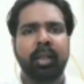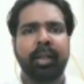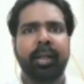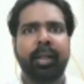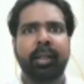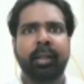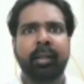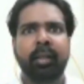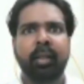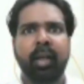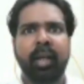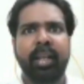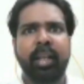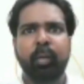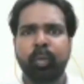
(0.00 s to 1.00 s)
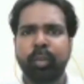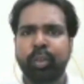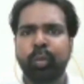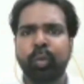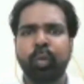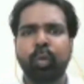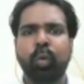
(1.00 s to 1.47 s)
And uh, I request
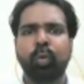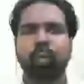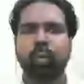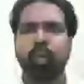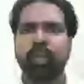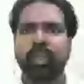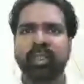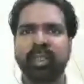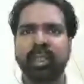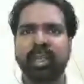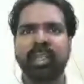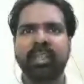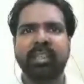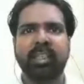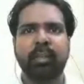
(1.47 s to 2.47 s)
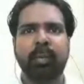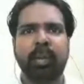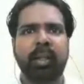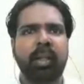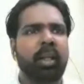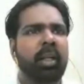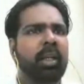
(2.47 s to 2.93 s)
you to go through these links as
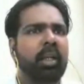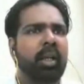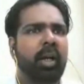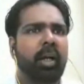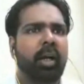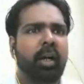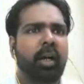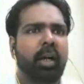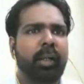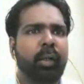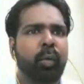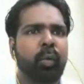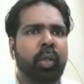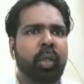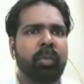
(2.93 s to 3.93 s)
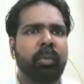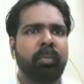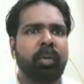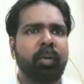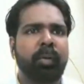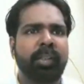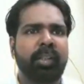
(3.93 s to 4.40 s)
well. Uh, I don't
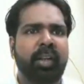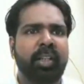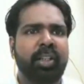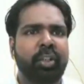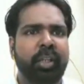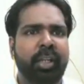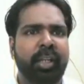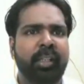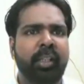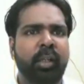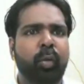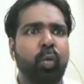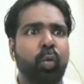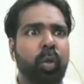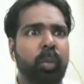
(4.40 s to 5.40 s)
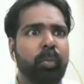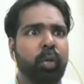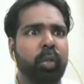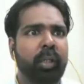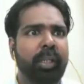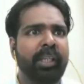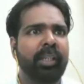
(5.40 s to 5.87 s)
remember whether I shared the Google
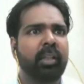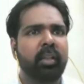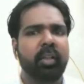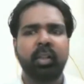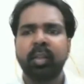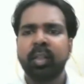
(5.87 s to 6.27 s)
Book link.